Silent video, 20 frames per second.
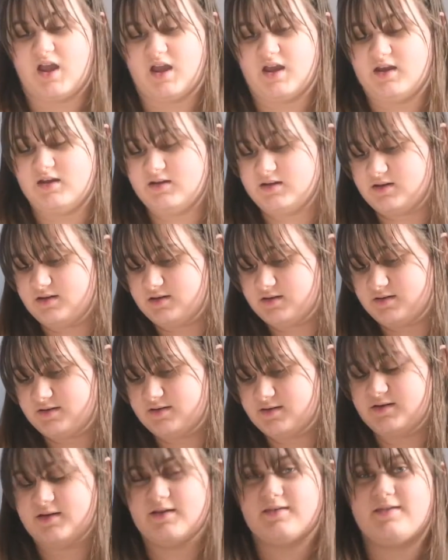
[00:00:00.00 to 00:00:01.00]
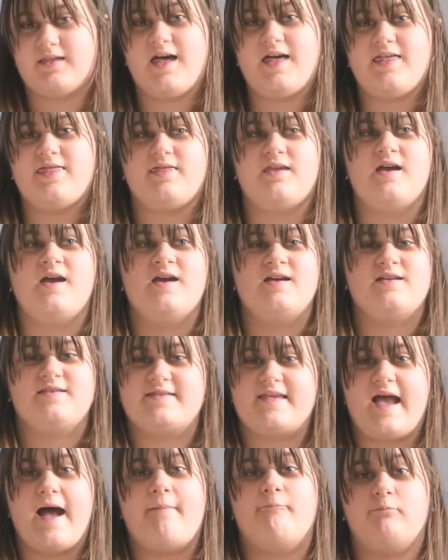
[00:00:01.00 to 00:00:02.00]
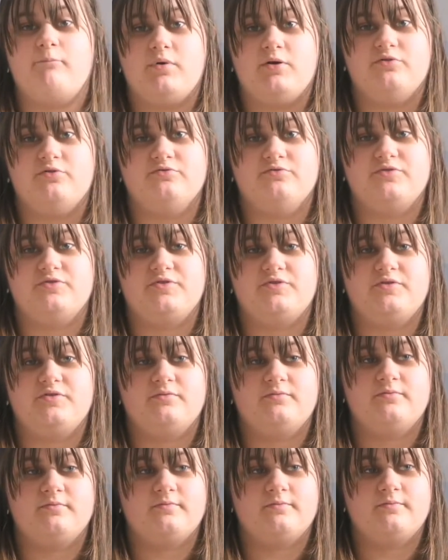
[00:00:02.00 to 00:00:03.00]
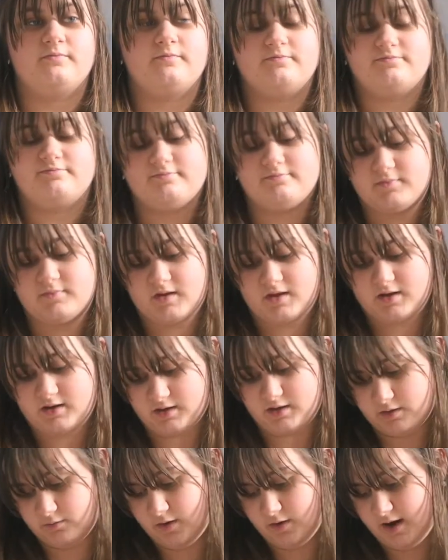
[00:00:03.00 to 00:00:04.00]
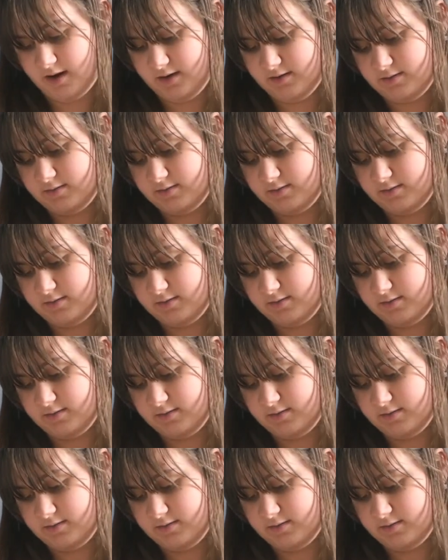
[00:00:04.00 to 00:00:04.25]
It's like samples. I don't know why.